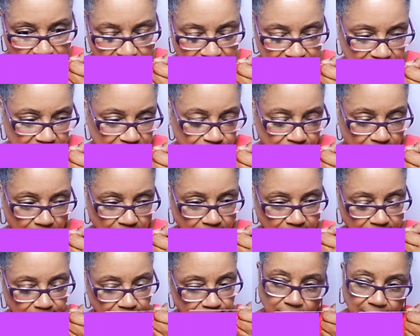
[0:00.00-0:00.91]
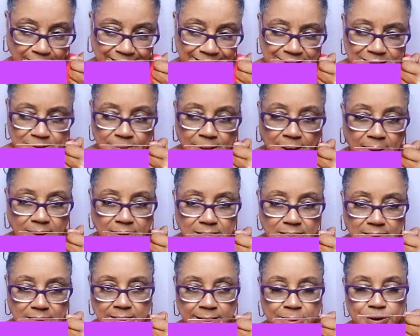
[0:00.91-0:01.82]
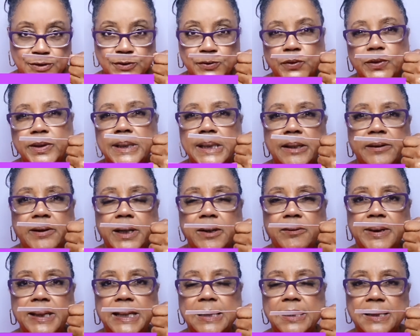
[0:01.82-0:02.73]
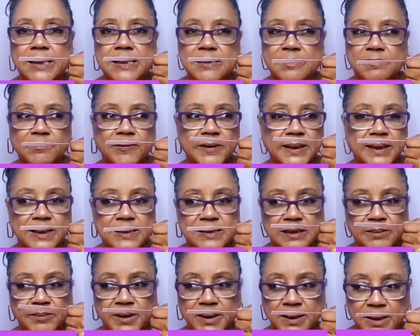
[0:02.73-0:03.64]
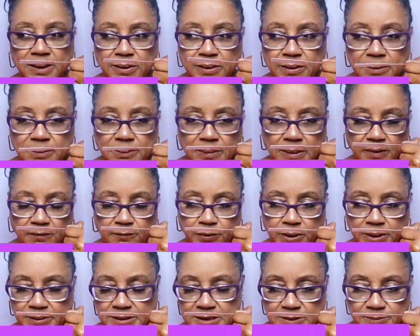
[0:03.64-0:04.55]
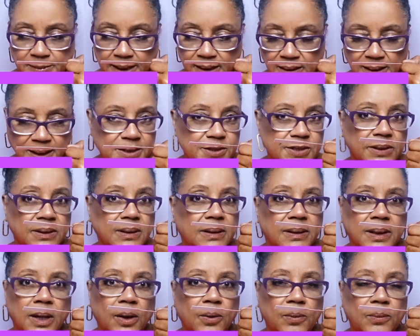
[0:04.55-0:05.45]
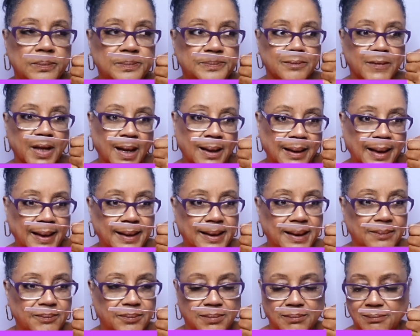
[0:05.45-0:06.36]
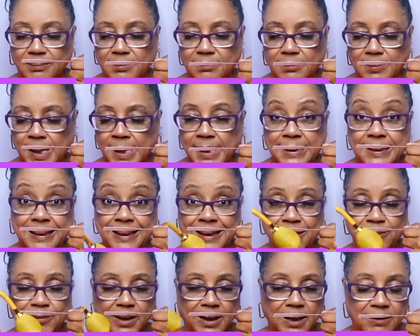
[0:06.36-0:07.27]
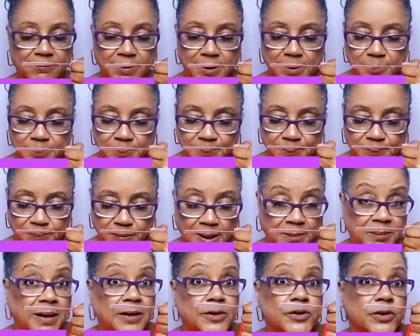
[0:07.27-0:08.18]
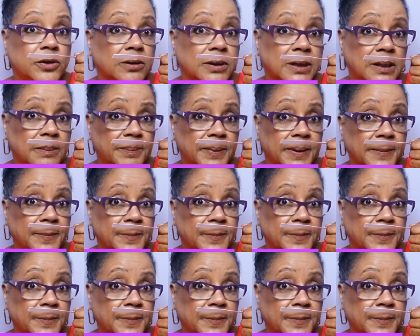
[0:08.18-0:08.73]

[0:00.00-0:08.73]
Does it smell extraordinary or anything different than some of the other fragrances in my collection? No. I like it. I like the gimmick of it. I'm not sure I'll keep it.